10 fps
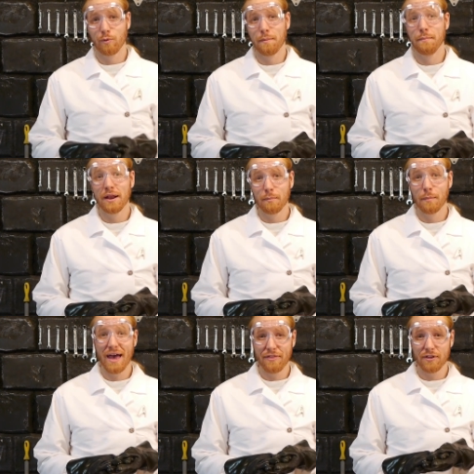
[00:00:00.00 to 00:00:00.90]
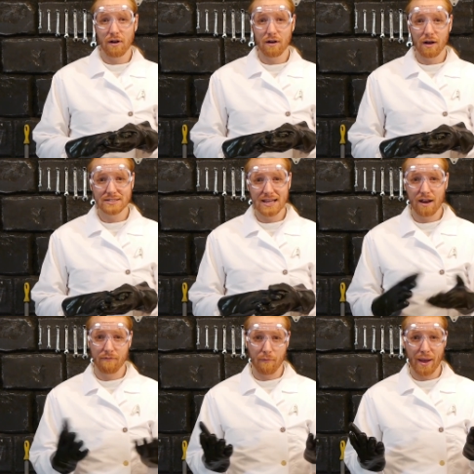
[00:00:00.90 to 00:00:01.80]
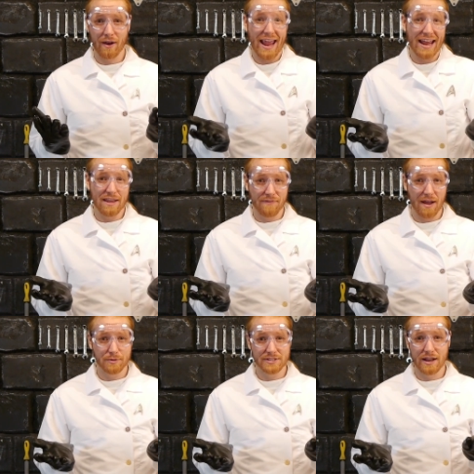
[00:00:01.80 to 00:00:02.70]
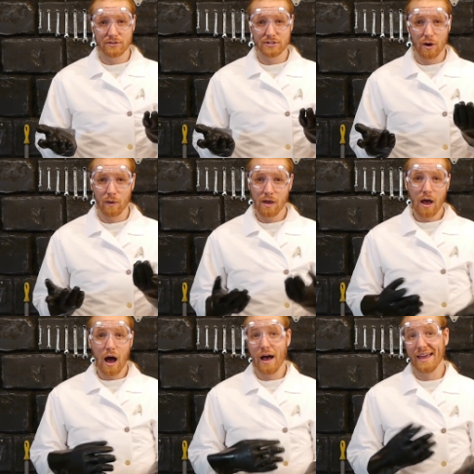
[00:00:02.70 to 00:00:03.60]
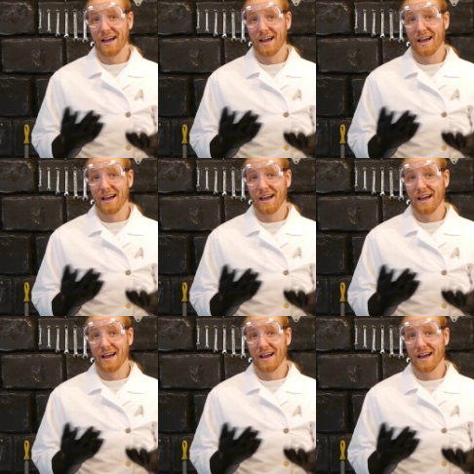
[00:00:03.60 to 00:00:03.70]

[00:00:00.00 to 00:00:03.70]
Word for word: with a minimum ethanol content of about 85% or so. In